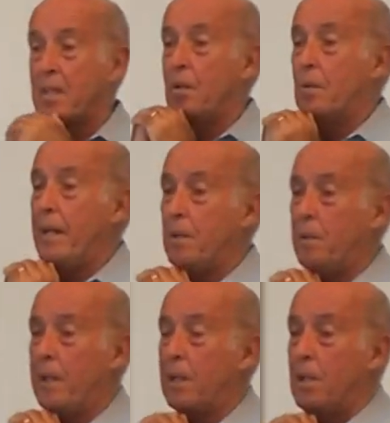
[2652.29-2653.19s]
the wide
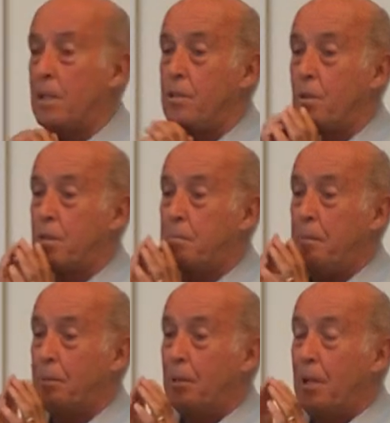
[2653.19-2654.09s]
awake Jewish
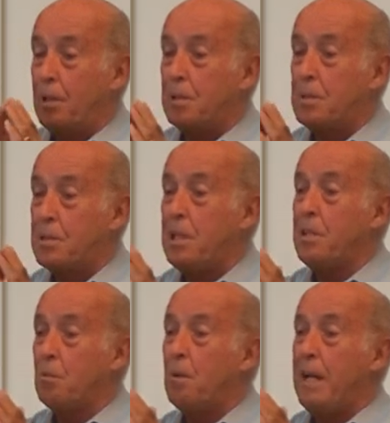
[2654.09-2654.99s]
people could see
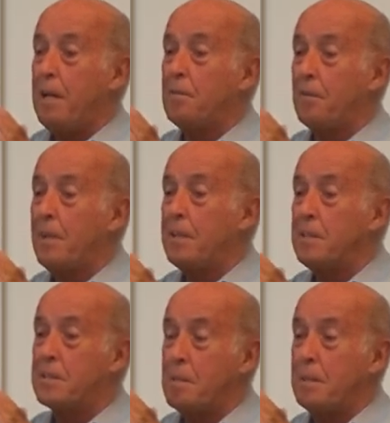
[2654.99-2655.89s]
the wave of
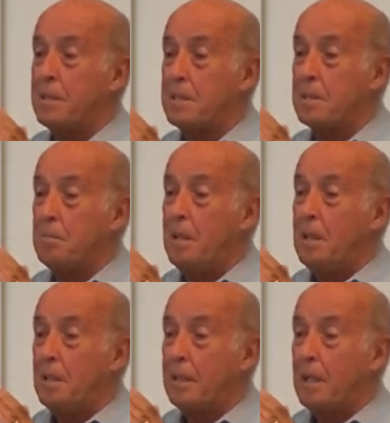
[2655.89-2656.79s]
anti-Semitism
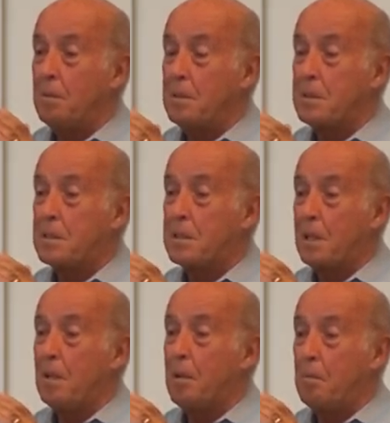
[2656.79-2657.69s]
that was
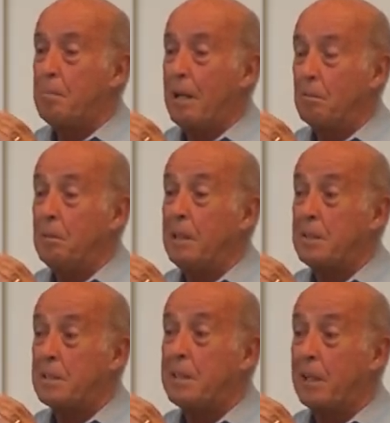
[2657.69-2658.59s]
uh, about really
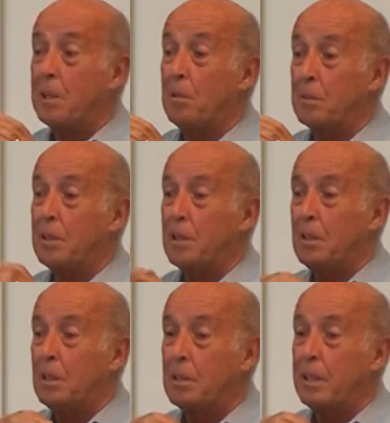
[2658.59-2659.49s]
to take over,
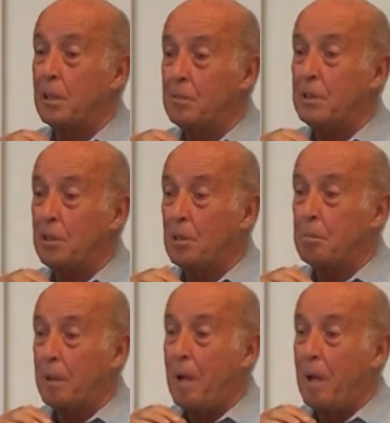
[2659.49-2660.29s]
take over Europe.